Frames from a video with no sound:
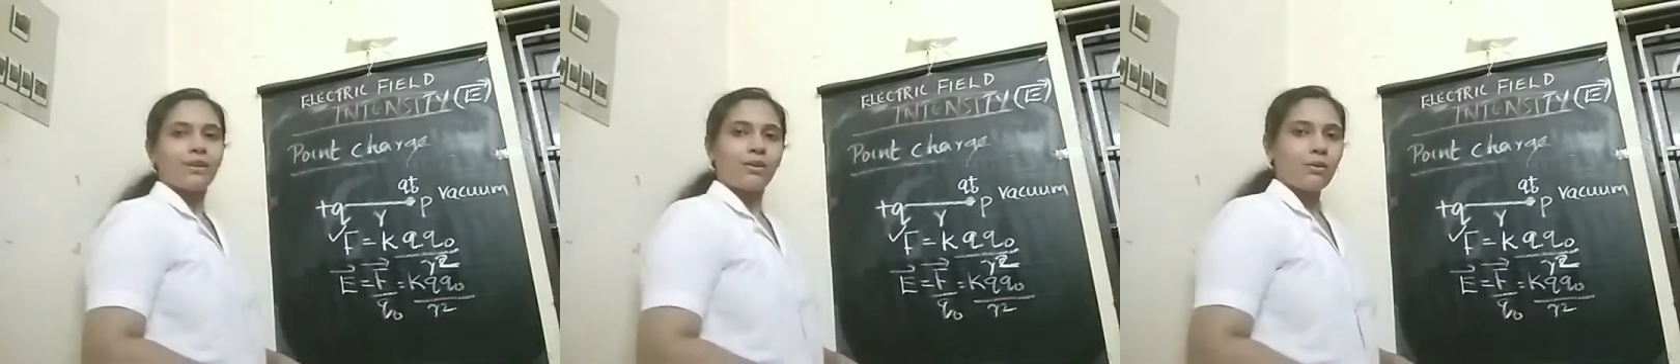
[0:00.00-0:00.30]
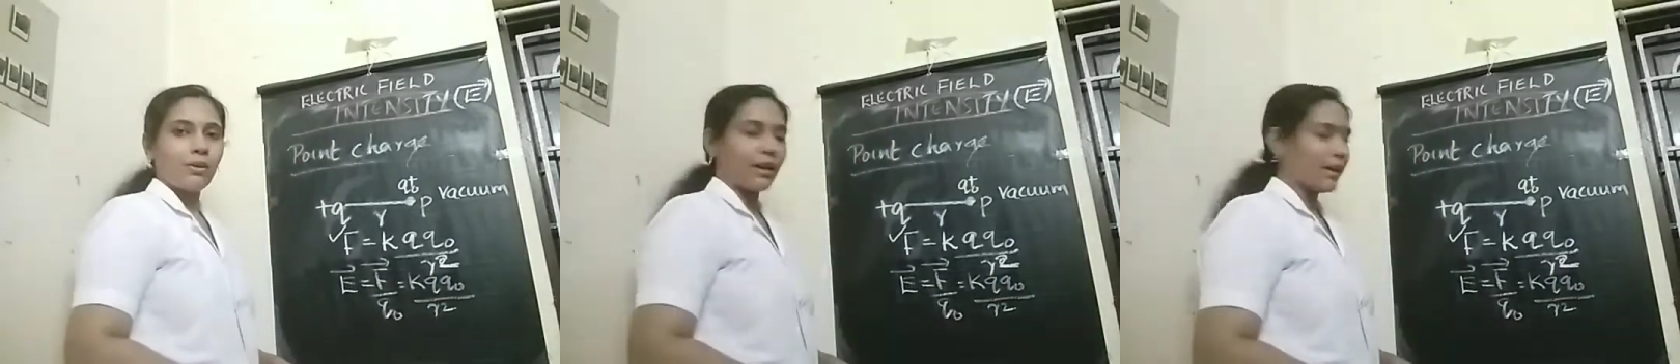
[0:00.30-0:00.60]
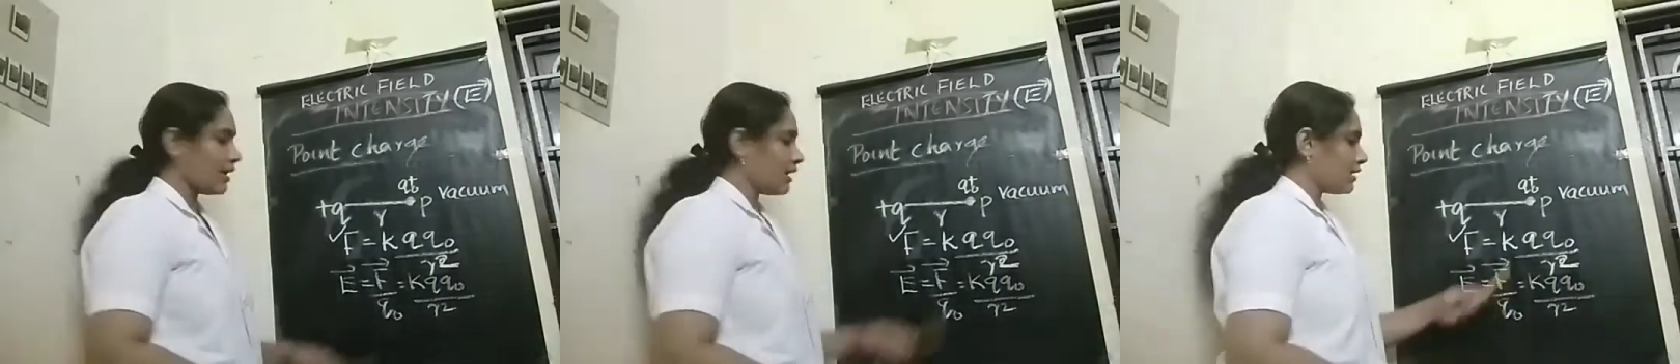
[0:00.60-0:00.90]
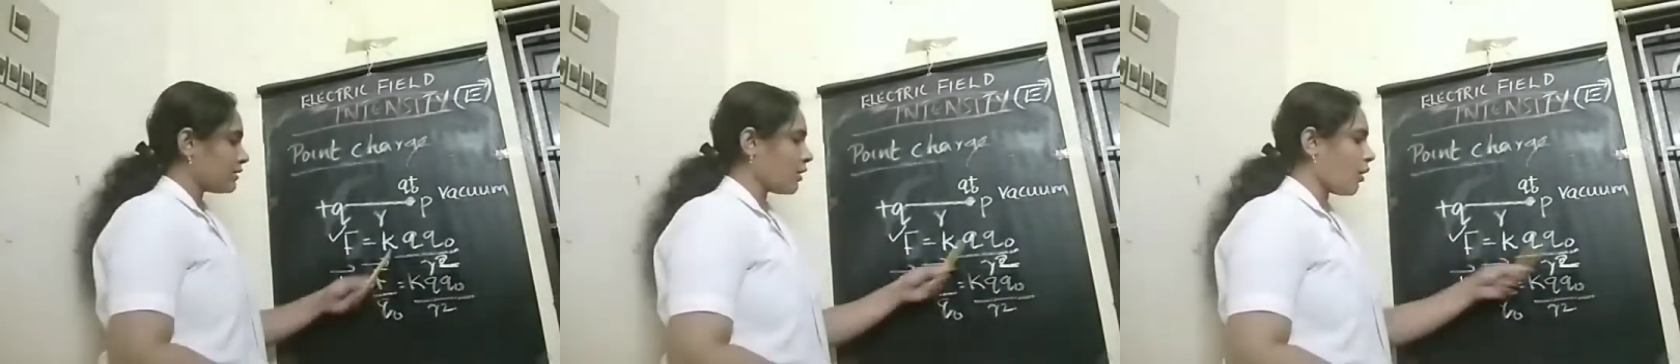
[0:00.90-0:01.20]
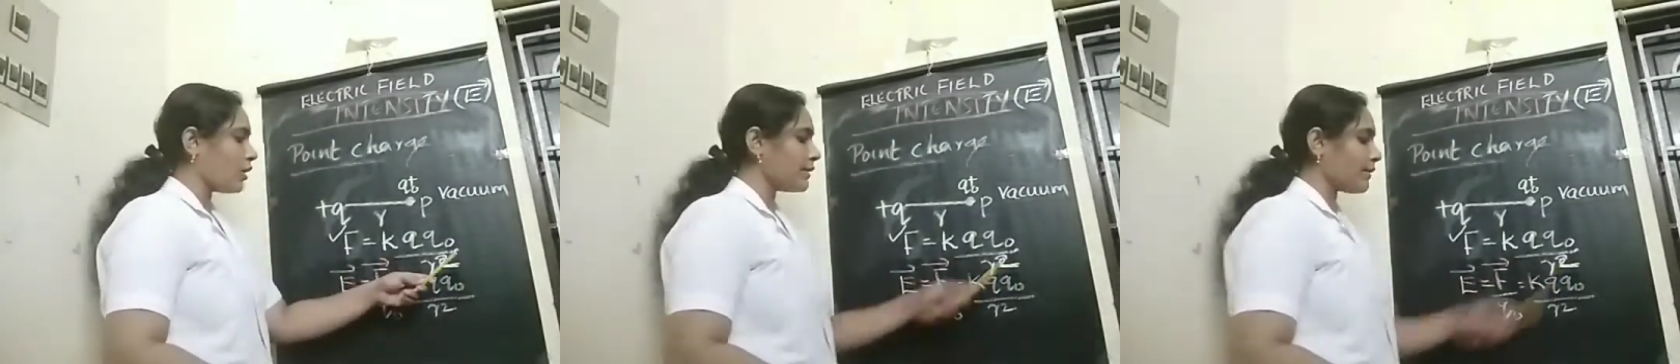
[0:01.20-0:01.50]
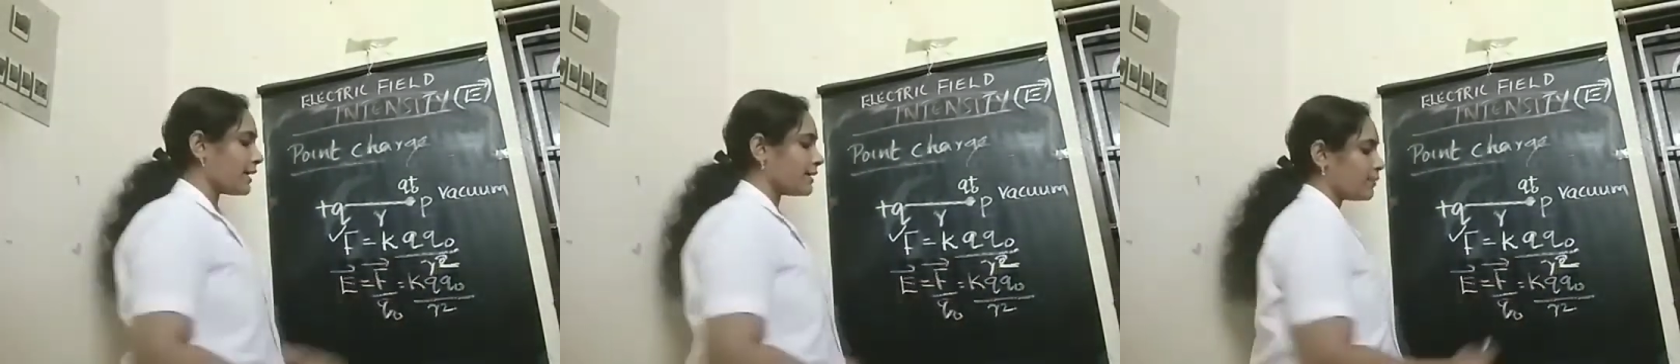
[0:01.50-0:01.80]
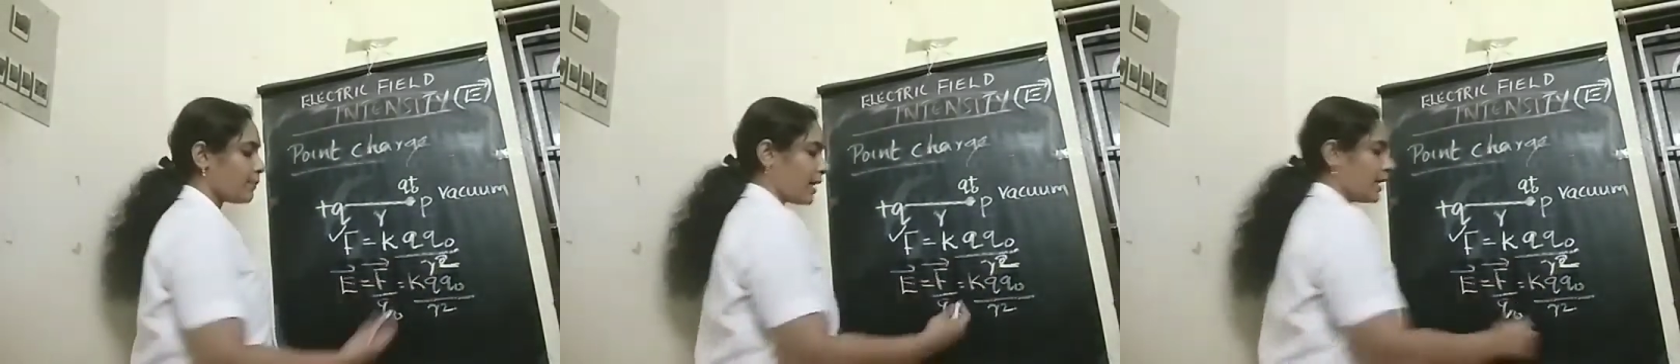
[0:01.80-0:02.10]
Okay, then all divided
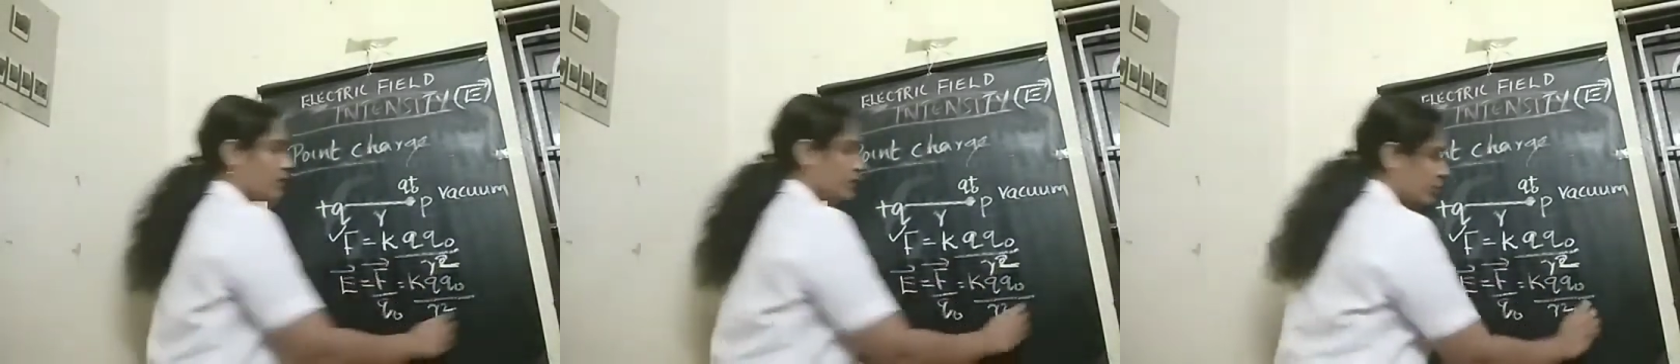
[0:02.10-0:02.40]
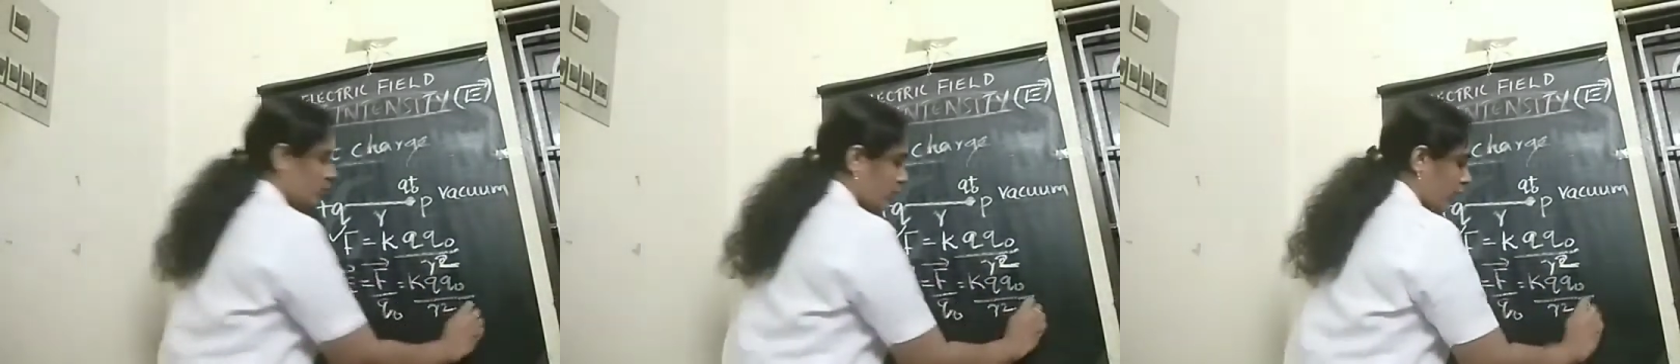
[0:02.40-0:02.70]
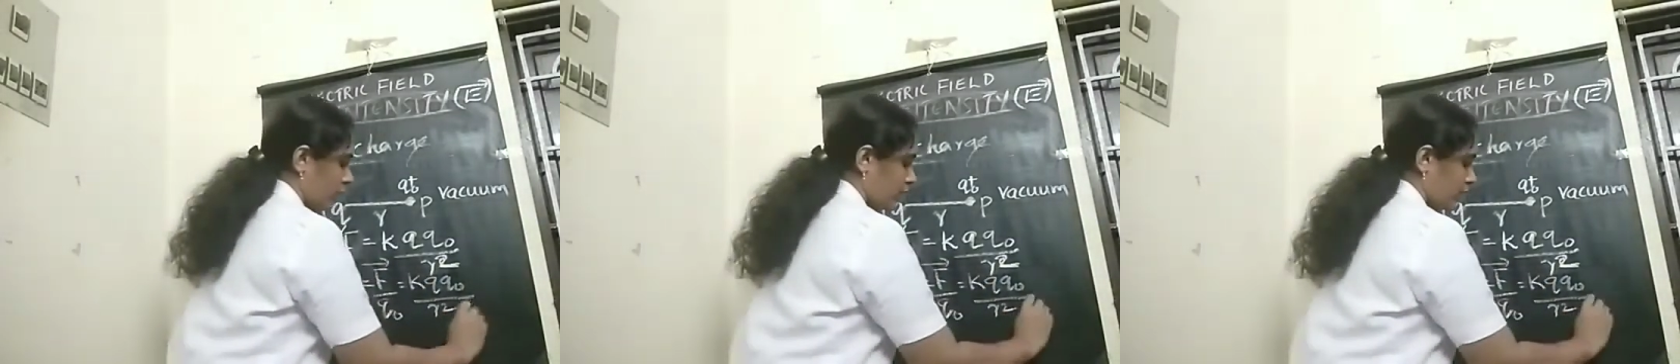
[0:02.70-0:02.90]
by Q0.